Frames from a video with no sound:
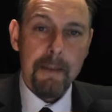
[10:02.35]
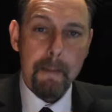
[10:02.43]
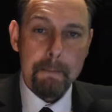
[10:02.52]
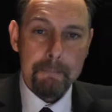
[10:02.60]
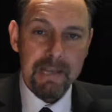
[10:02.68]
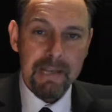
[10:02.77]

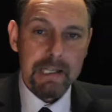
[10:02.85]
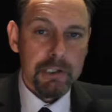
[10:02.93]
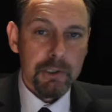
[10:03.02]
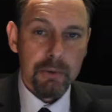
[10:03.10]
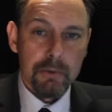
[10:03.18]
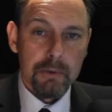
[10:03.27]
million
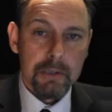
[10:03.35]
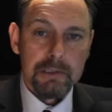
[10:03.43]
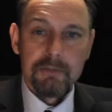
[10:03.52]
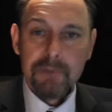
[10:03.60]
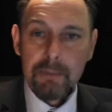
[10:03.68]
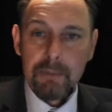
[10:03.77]

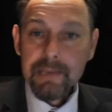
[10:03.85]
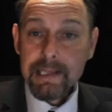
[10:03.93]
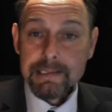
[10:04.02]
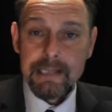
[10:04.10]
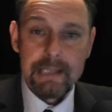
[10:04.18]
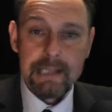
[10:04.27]
euros from the
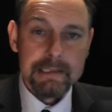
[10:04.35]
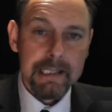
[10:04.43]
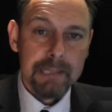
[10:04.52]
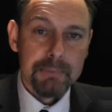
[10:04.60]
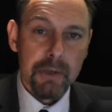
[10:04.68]
TEN-T